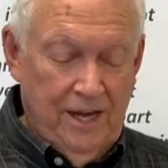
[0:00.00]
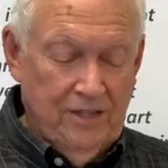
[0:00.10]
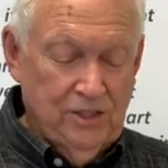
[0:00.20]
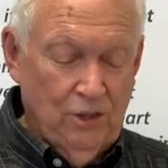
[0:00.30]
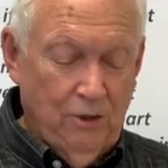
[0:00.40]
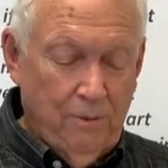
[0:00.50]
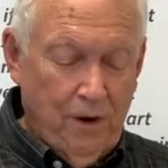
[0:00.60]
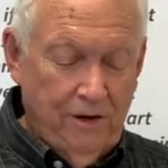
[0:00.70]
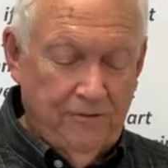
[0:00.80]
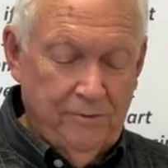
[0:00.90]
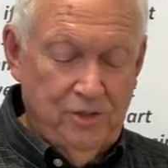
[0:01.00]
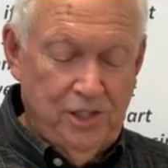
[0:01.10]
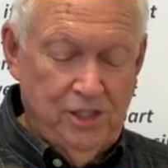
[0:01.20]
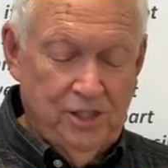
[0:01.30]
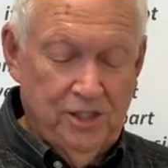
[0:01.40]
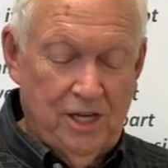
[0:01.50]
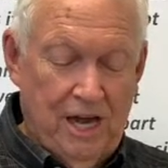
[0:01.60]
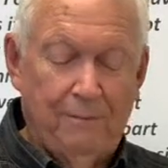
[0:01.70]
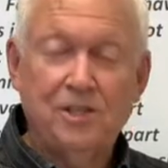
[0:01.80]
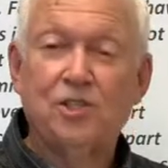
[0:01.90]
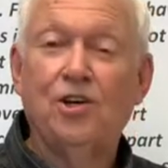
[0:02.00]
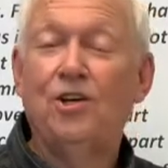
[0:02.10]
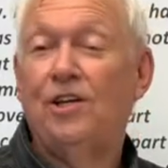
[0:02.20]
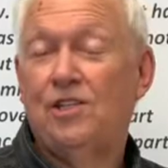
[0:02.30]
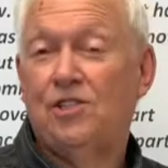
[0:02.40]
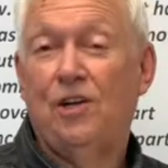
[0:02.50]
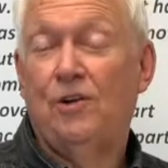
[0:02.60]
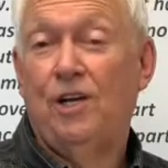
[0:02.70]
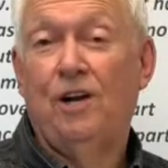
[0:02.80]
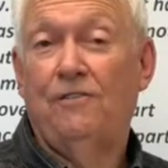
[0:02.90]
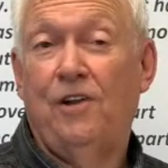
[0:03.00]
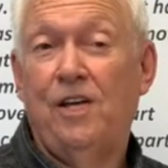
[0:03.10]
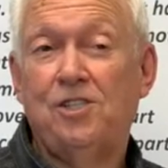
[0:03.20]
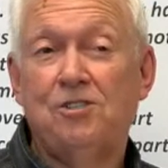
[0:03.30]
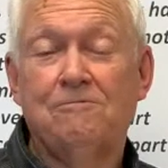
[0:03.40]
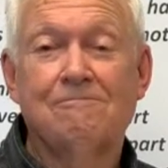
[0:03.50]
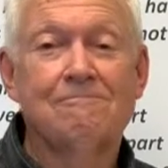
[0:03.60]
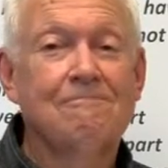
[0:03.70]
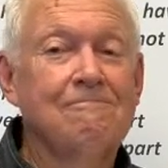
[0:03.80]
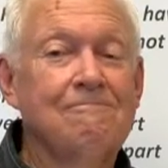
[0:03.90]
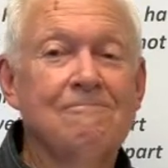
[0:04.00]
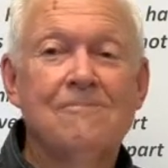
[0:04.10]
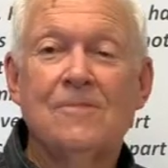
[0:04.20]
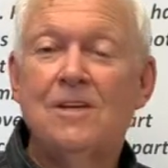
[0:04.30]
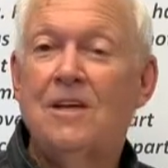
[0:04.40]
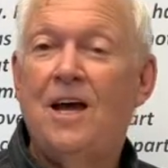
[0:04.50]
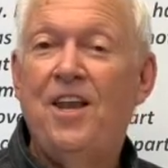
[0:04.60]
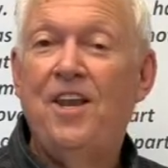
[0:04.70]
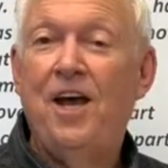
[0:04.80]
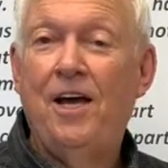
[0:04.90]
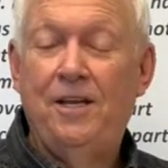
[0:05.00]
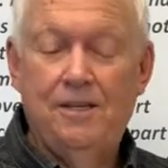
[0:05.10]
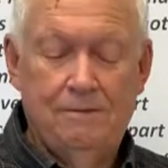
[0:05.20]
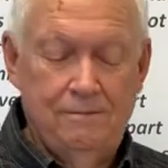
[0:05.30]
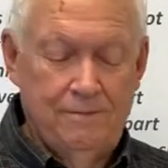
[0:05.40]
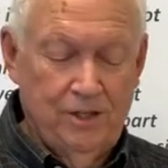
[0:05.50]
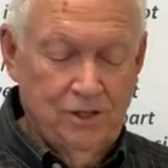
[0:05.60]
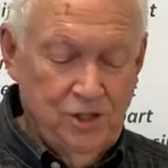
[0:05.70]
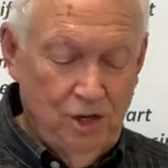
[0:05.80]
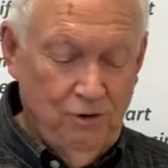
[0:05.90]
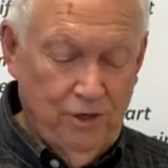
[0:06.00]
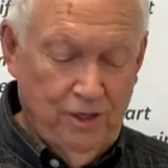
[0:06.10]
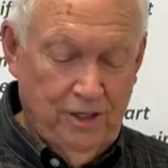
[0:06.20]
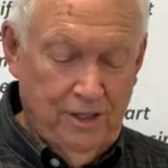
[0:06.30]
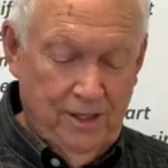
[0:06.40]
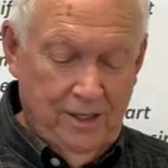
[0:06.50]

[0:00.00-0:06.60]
And so apart from Jesus, how much good is there in our flesh? None. There is no good.